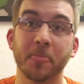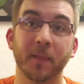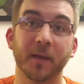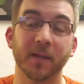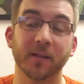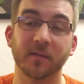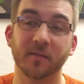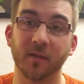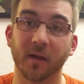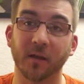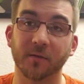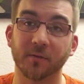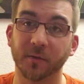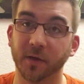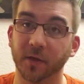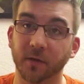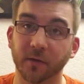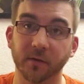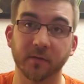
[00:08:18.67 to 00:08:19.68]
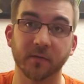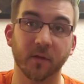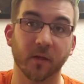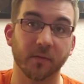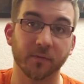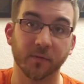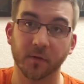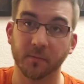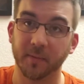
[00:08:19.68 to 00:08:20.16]
It sucks for you. It
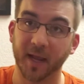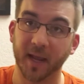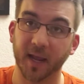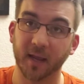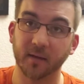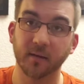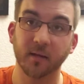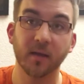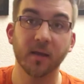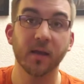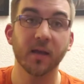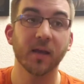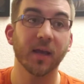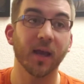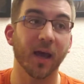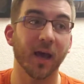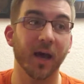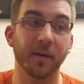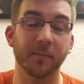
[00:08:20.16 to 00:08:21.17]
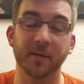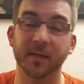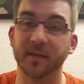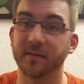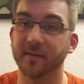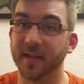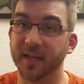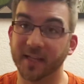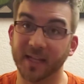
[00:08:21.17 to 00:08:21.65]
sucks for your band
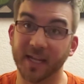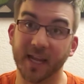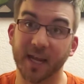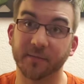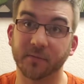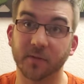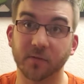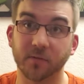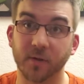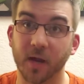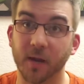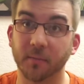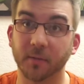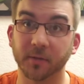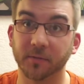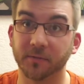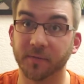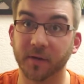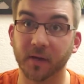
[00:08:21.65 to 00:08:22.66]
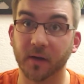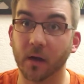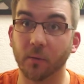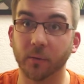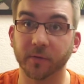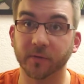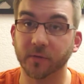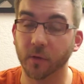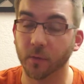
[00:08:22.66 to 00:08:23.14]
because then they have to scramble to figure out
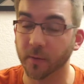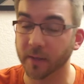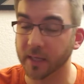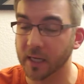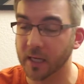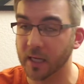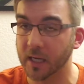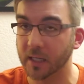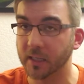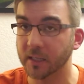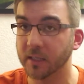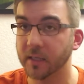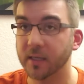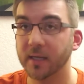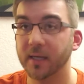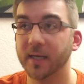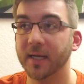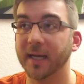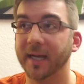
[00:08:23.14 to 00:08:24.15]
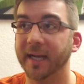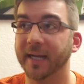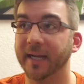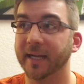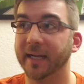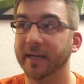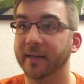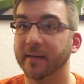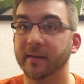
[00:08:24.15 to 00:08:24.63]
what's going on
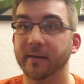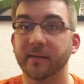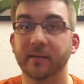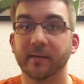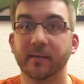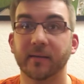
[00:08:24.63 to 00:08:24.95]
and